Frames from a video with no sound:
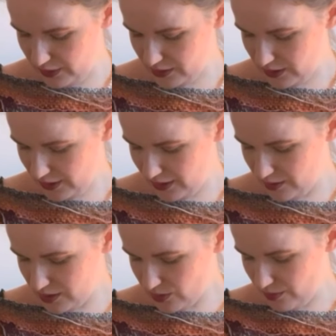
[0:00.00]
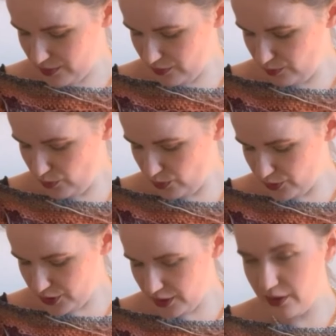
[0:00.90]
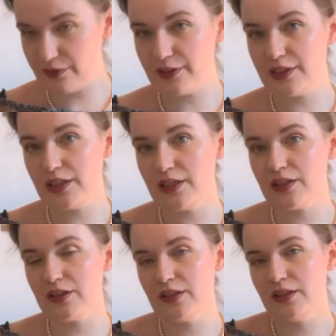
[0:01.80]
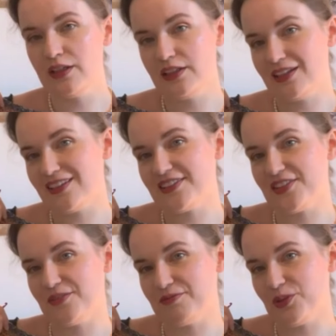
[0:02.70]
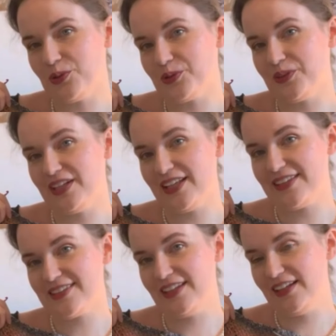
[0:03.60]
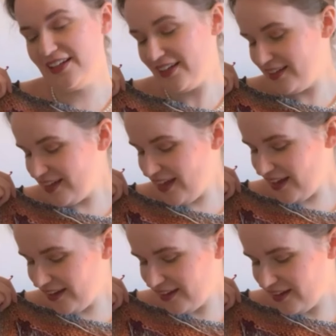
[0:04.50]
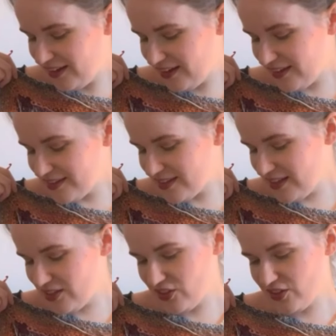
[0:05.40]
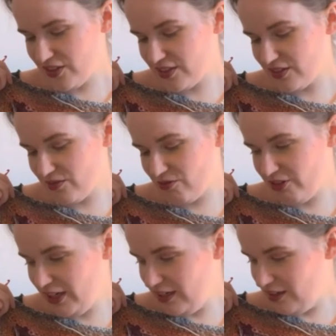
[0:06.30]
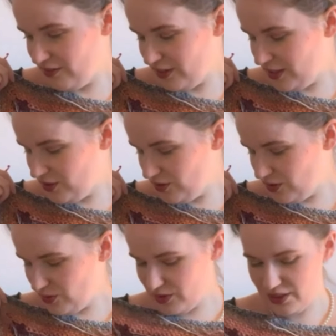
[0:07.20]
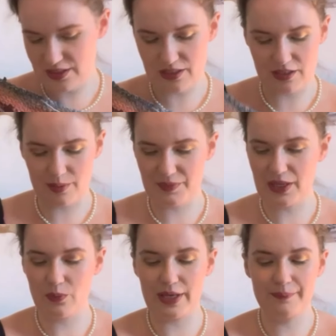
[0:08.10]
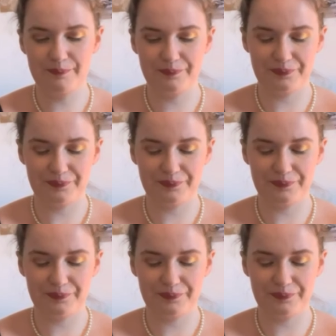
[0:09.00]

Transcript: little tiny scraps of moonshaft in here. There's some cordonette silk in there. It's just really lovely to use this yarn up that way.